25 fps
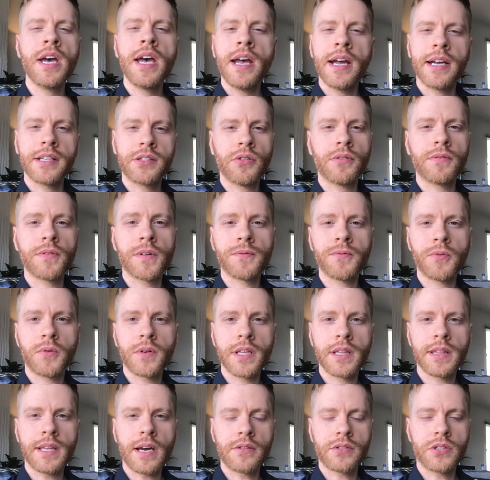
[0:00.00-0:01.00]
It's over
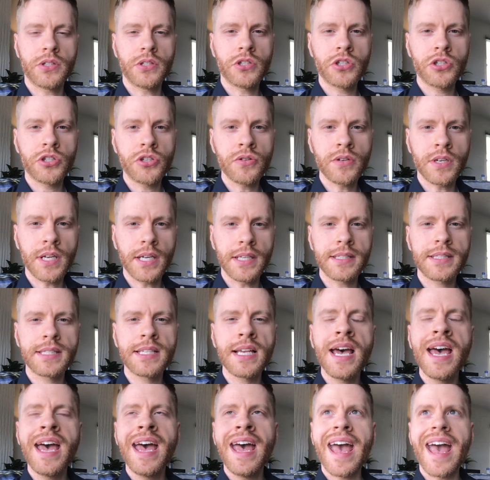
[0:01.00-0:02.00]
40,000 students,
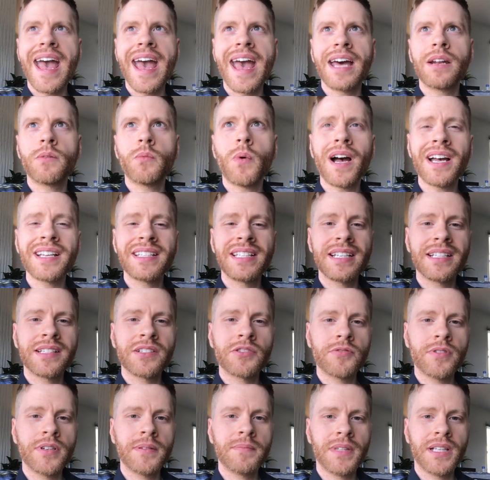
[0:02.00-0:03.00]
and why I say
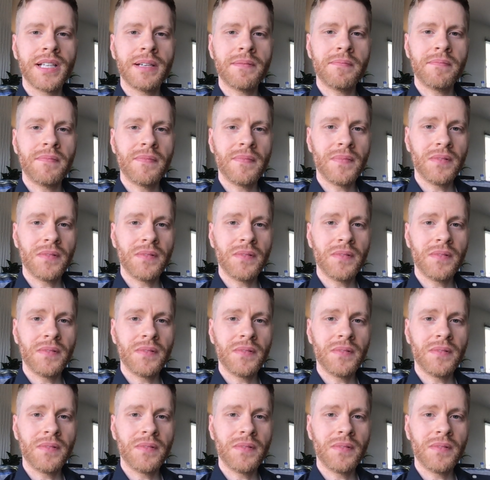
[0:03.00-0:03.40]
extremely